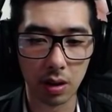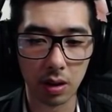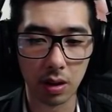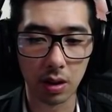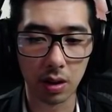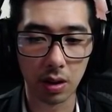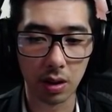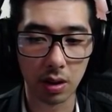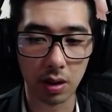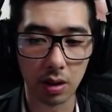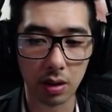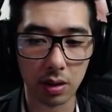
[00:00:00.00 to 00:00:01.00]

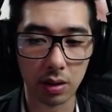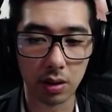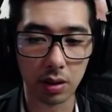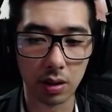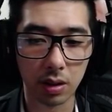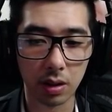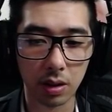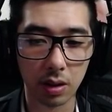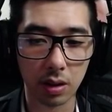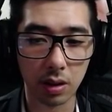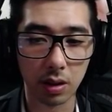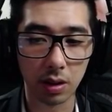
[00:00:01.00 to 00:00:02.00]

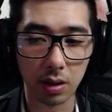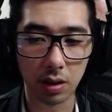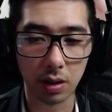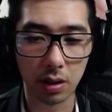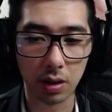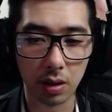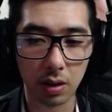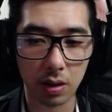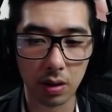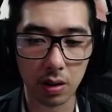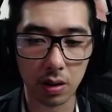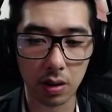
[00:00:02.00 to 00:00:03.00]

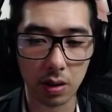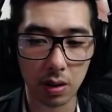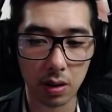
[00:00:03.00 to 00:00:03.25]
Nobody speaks.